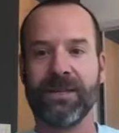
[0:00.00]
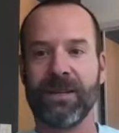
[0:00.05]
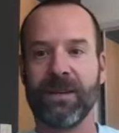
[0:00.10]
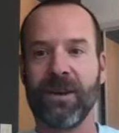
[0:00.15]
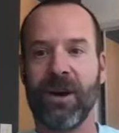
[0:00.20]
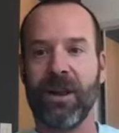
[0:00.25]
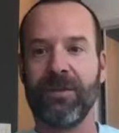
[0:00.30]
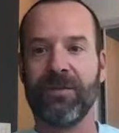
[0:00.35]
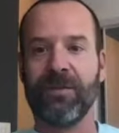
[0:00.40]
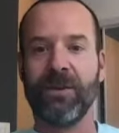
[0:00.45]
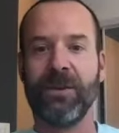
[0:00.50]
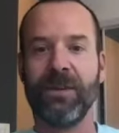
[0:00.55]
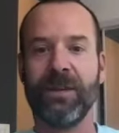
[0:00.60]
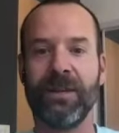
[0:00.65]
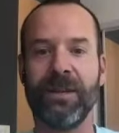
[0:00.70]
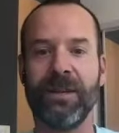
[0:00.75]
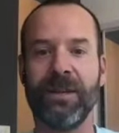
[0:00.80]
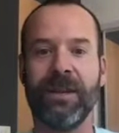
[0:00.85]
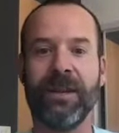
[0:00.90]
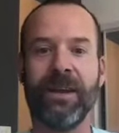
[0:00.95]
the Call of Duty
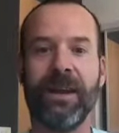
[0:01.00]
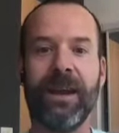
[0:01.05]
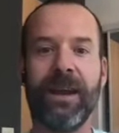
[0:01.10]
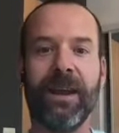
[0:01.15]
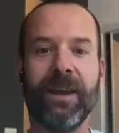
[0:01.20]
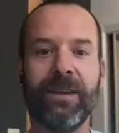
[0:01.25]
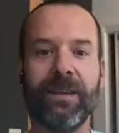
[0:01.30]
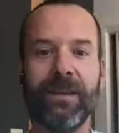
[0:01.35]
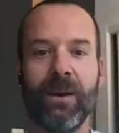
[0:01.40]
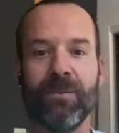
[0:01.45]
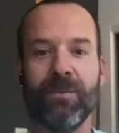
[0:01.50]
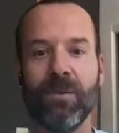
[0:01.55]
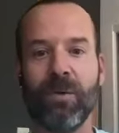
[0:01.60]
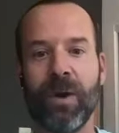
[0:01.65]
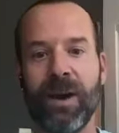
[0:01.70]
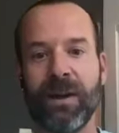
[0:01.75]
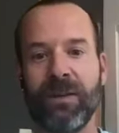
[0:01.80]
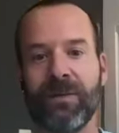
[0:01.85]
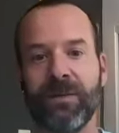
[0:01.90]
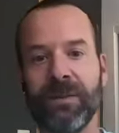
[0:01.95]
League and the
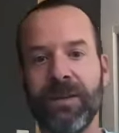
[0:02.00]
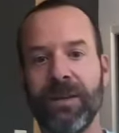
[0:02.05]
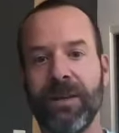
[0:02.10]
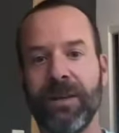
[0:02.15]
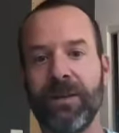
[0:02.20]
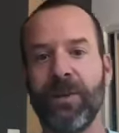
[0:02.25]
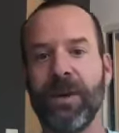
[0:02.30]
Overwatch League.